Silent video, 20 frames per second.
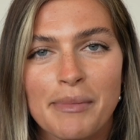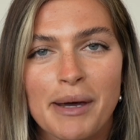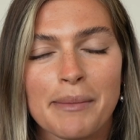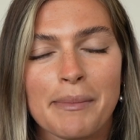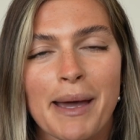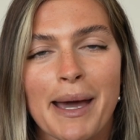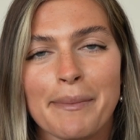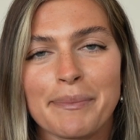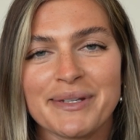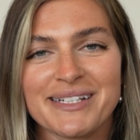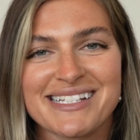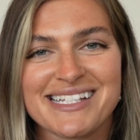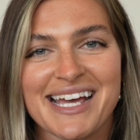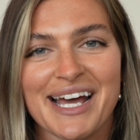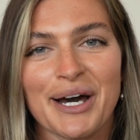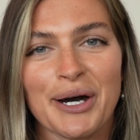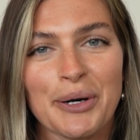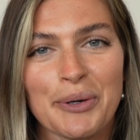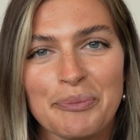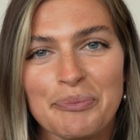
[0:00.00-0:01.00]
I'm happy to
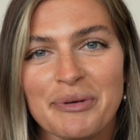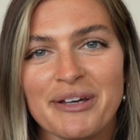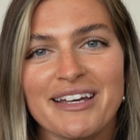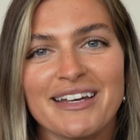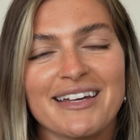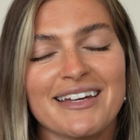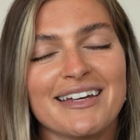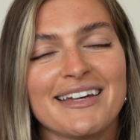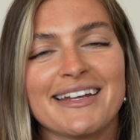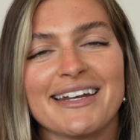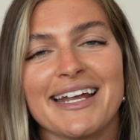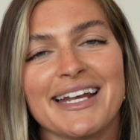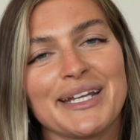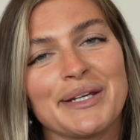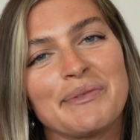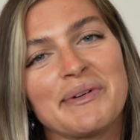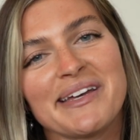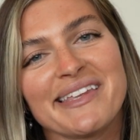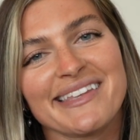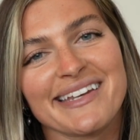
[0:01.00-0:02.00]
help in any
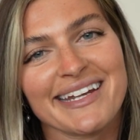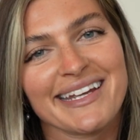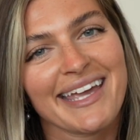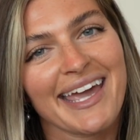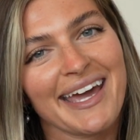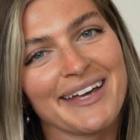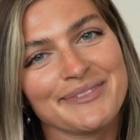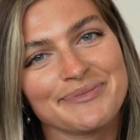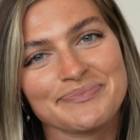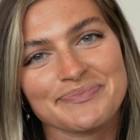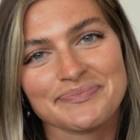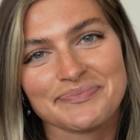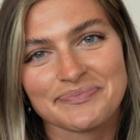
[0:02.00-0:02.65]
way that I can.